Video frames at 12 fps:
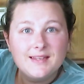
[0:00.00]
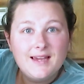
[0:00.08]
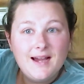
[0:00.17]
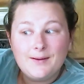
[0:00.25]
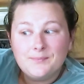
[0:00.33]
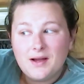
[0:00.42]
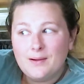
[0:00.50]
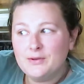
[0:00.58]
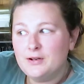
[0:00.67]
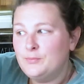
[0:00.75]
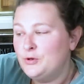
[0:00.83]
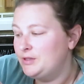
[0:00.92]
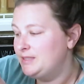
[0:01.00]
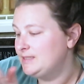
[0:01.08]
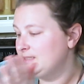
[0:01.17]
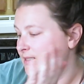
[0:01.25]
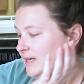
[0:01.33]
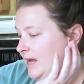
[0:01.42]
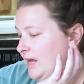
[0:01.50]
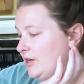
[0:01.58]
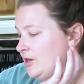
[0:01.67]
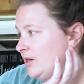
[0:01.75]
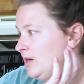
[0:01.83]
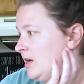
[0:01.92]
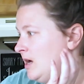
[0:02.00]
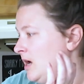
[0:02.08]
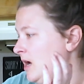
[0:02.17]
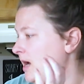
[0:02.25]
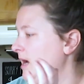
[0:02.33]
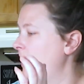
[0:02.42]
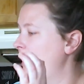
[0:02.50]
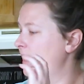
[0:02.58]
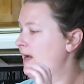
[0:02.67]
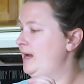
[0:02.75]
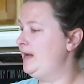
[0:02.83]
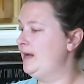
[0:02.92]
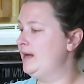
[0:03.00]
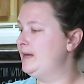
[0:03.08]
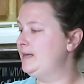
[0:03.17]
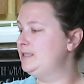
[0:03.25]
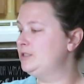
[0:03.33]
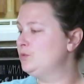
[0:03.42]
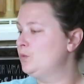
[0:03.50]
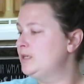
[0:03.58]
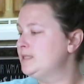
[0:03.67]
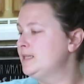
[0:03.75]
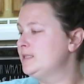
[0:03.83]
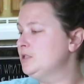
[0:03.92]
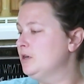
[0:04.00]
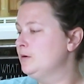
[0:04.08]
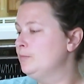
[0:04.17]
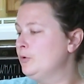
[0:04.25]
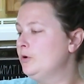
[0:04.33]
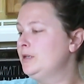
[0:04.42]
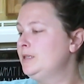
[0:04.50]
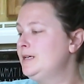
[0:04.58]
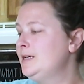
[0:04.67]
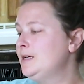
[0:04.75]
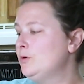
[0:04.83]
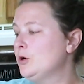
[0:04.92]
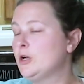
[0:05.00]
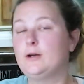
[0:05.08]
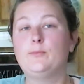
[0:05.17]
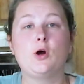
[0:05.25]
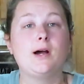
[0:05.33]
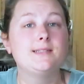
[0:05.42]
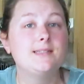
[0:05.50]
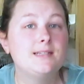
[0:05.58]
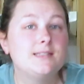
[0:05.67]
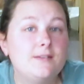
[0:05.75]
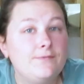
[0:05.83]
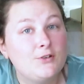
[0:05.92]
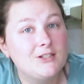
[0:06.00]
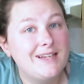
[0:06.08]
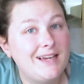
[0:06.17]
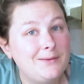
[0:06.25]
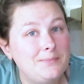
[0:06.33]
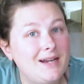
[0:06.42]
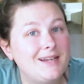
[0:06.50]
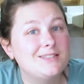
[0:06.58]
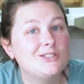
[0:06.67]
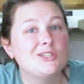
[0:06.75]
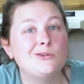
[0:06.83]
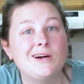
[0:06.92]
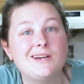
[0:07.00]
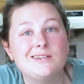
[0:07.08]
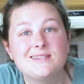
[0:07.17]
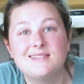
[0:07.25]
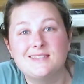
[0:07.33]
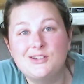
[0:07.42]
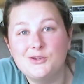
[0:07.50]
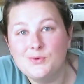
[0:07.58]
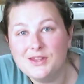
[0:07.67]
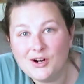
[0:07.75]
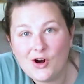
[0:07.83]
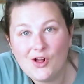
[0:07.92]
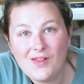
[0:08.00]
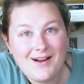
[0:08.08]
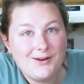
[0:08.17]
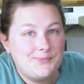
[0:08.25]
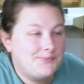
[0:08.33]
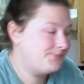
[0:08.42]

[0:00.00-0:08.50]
yeah, I'm going to put these in the canner, and once they start boiling, we're going to process them for 10 minutes. So I'll see you when they're all out.